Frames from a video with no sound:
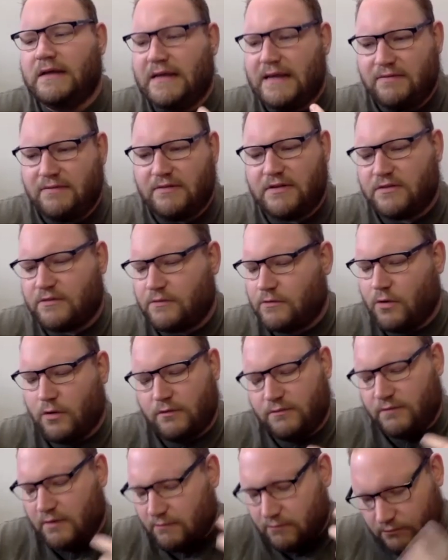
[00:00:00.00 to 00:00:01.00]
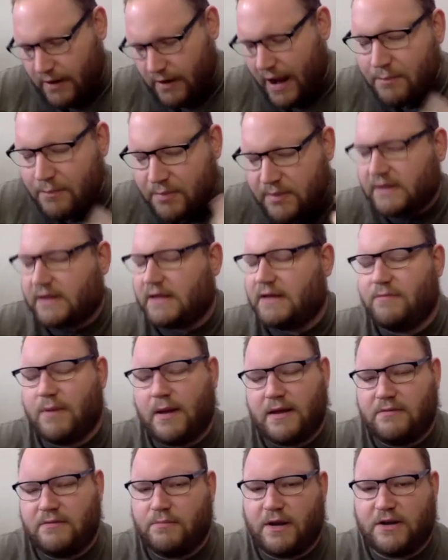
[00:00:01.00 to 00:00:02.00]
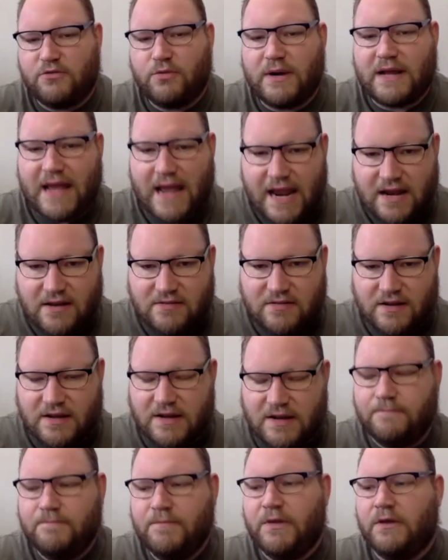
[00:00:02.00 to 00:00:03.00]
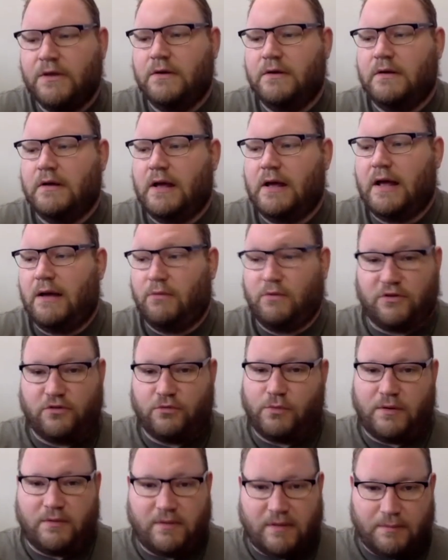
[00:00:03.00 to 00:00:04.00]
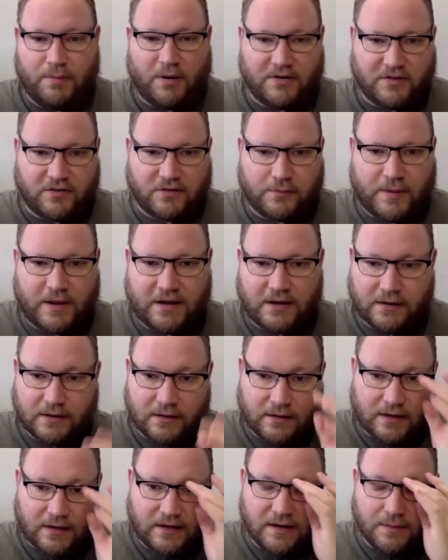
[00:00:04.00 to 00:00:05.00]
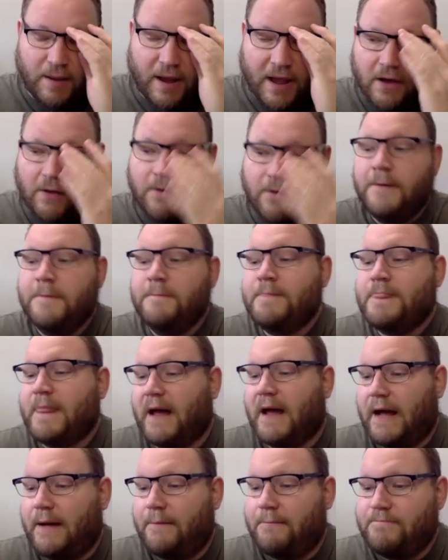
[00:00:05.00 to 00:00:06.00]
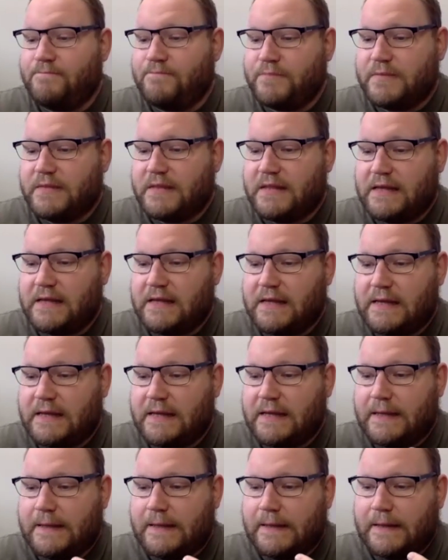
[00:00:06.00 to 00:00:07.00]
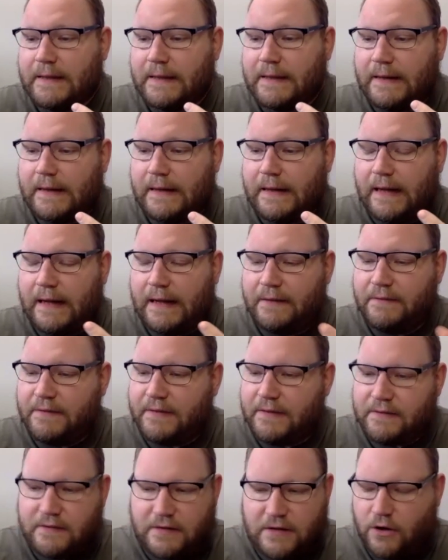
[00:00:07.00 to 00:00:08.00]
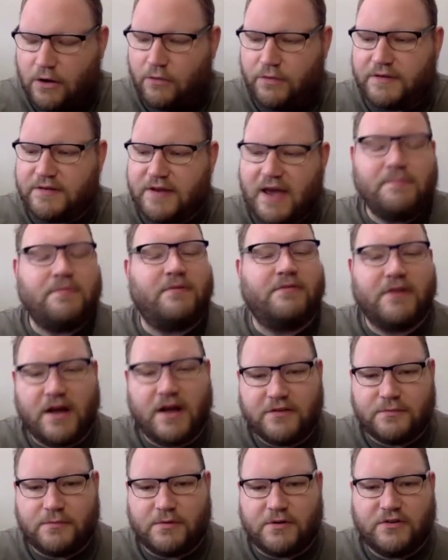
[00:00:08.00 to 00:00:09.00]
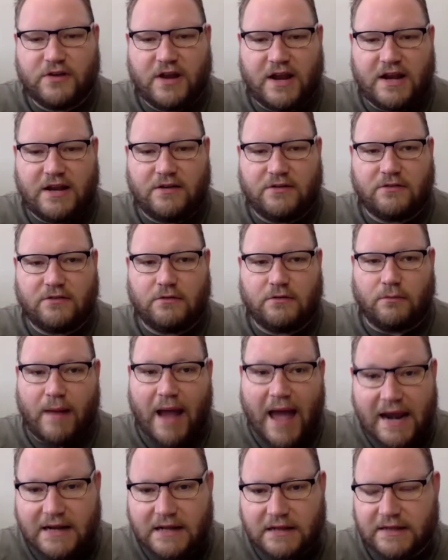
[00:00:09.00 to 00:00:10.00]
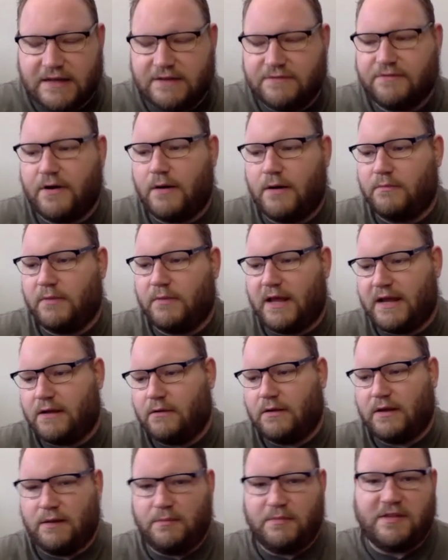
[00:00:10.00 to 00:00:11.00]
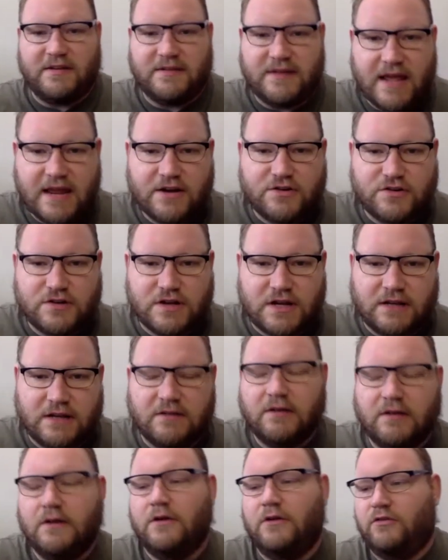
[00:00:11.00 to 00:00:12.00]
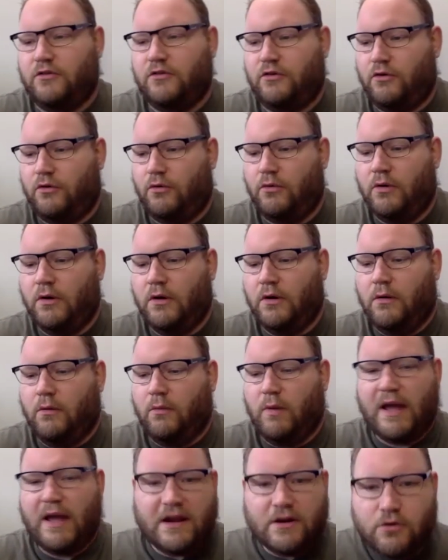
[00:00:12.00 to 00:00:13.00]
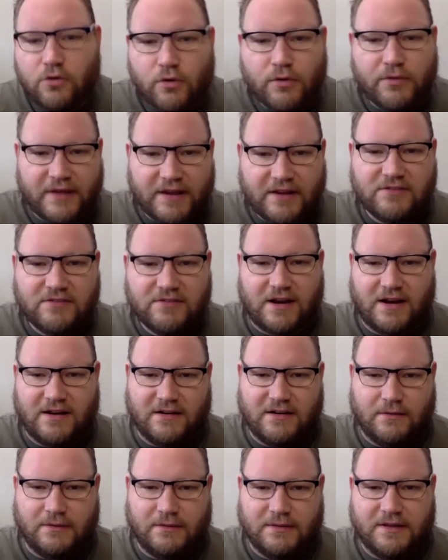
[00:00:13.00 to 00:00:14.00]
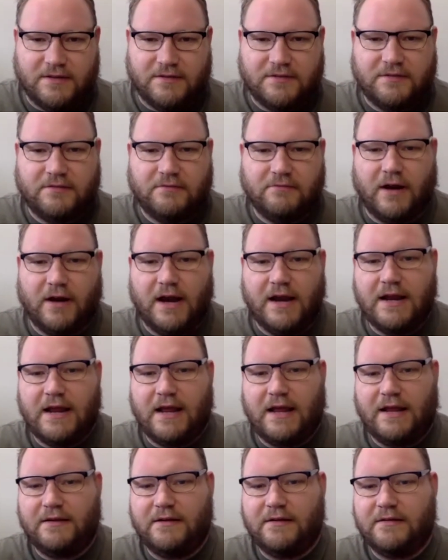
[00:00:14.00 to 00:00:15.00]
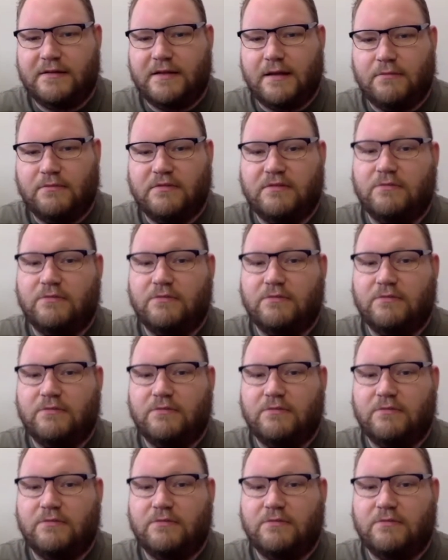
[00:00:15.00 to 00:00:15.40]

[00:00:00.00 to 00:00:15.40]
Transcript: even rapidly, by 2018, which is when we participated in IndieBio, the type of customer changed dramatically from, like, give me the data sheet to what kind of cool things can I do with this, right? And they